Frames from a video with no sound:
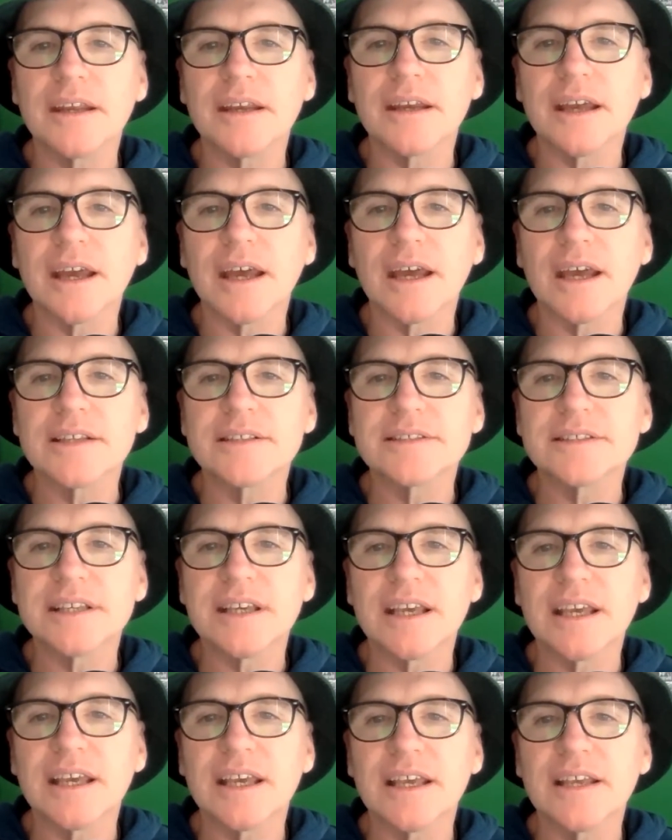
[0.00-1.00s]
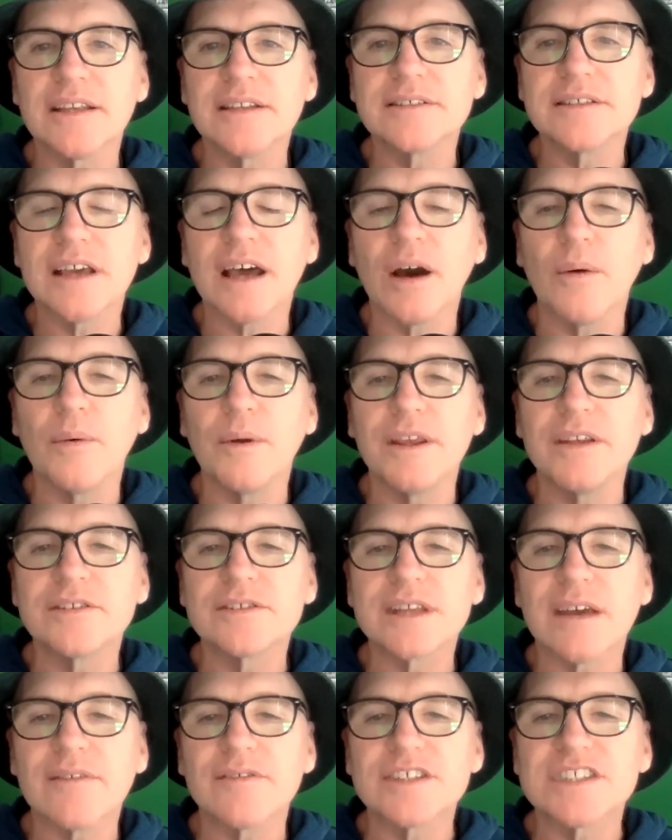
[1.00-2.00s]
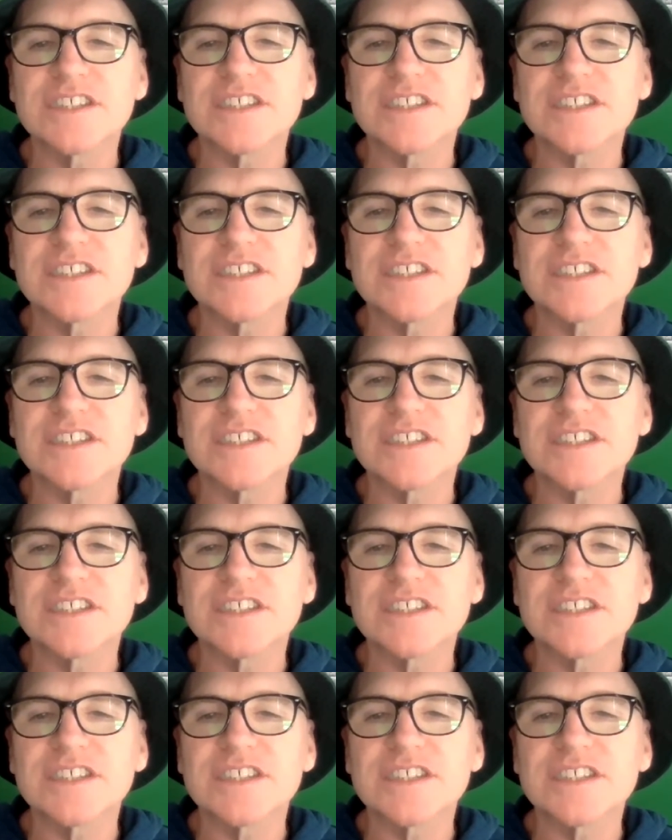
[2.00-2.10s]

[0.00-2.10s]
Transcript: A guy says, we used to have a